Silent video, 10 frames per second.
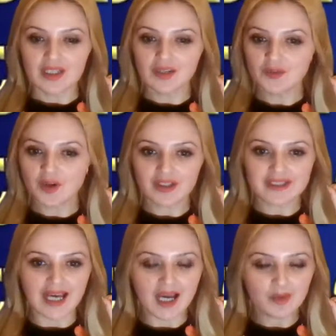If you are
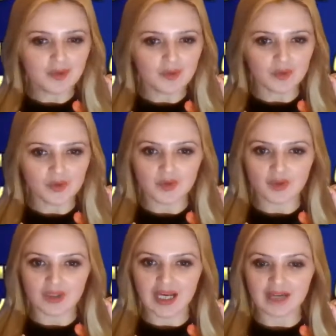not happy with
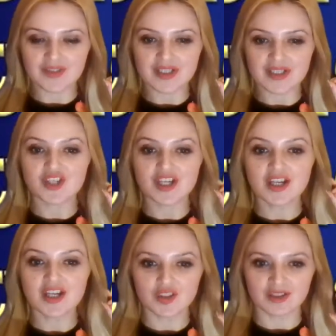your life, just
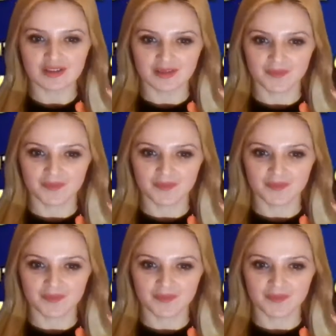change it.